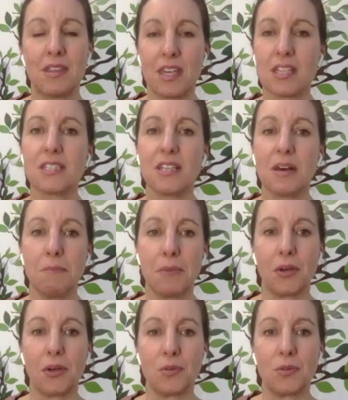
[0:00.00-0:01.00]
that some
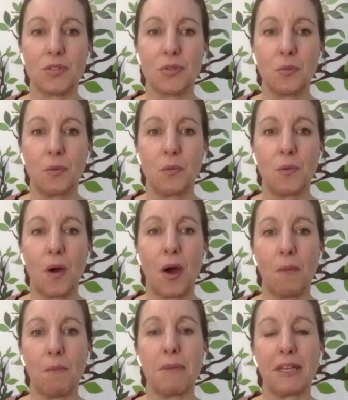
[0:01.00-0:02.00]
boats
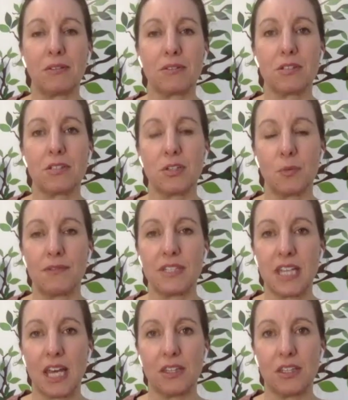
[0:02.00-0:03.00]
aren't built to
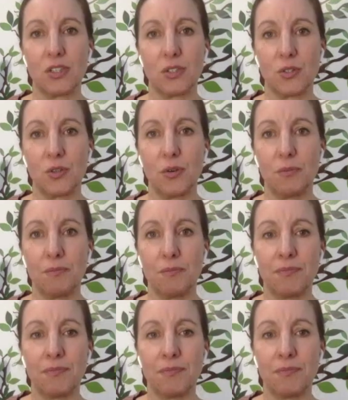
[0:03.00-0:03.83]
withstand the storm.